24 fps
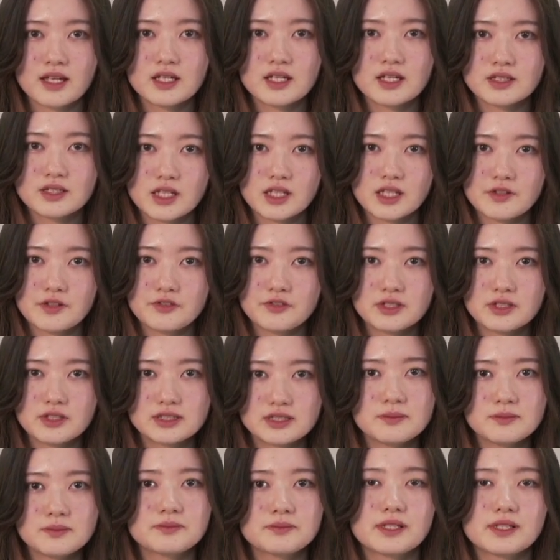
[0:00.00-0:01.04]
Difference
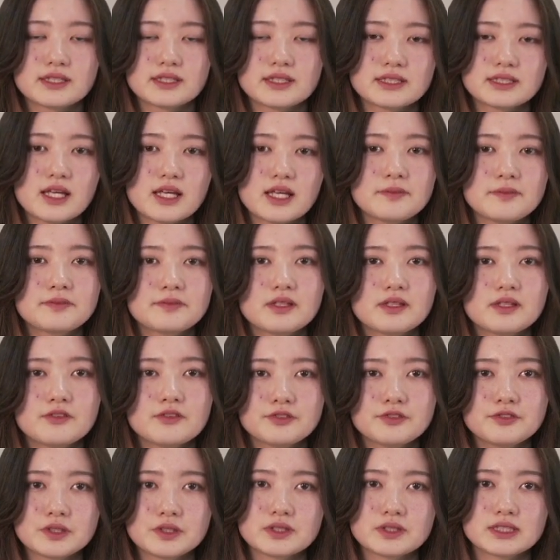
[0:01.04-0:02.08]
in blood type
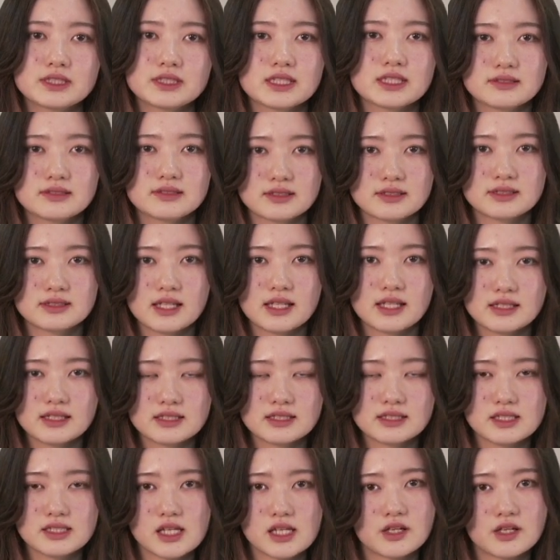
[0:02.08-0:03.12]
influences the
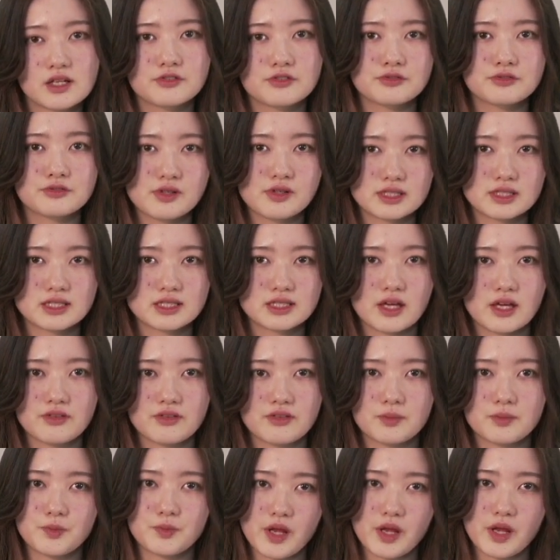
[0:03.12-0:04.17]
tendency of which side of the
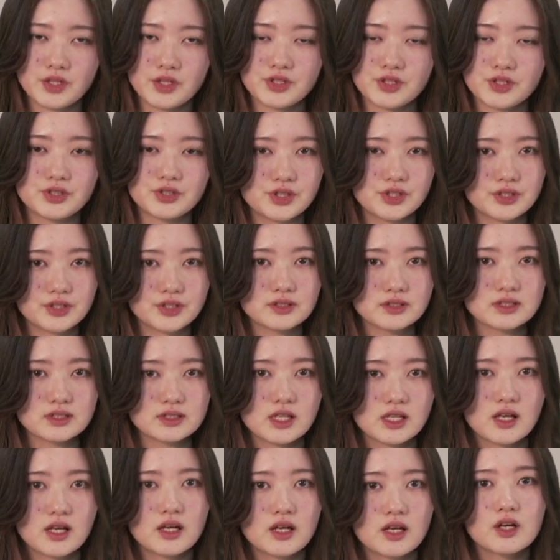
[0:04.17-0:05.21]
brain you use
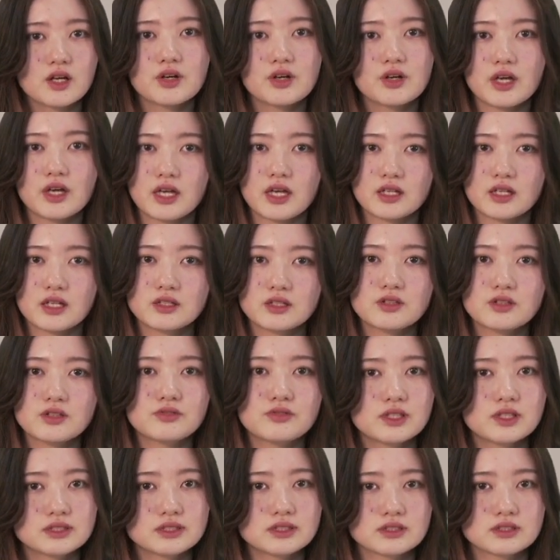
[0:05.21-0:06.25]
and
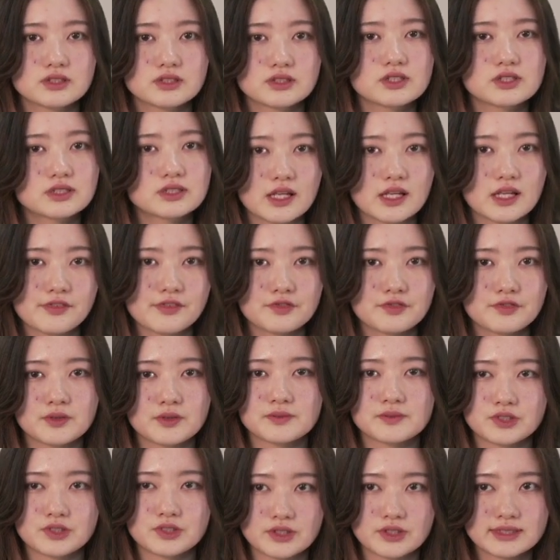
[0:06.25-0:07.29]
risks to suffer from
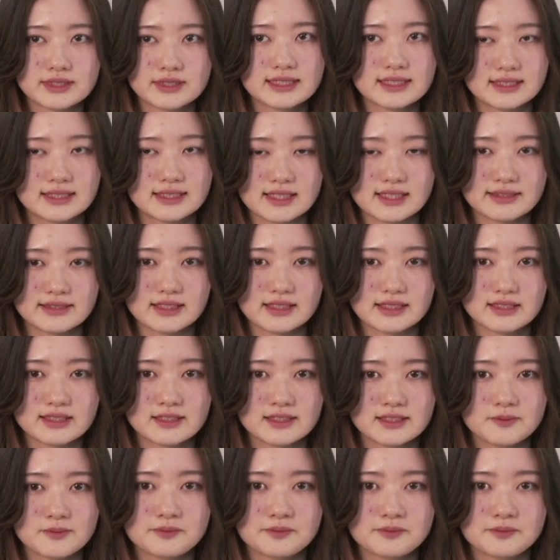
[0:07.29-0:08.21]
certain diseases.